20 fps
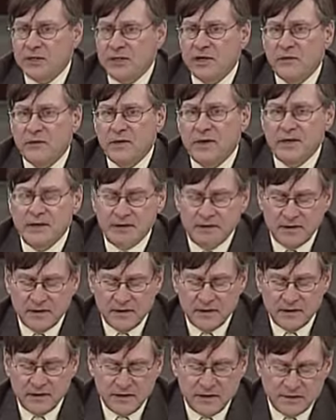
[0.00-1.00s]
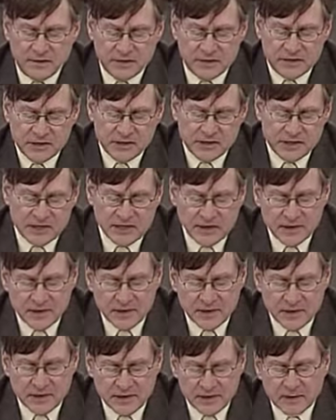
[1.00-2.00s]
going to get away and just sit at the
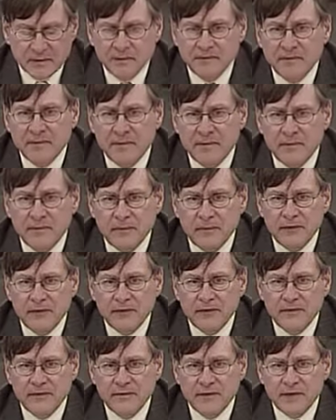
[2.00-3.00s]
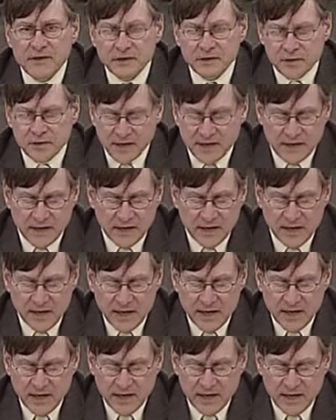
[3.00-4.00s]
committee table, if I might, if that's okay,
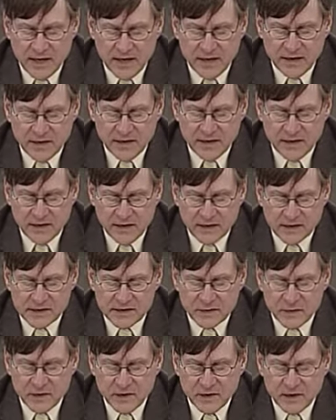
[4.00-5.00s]
and listen with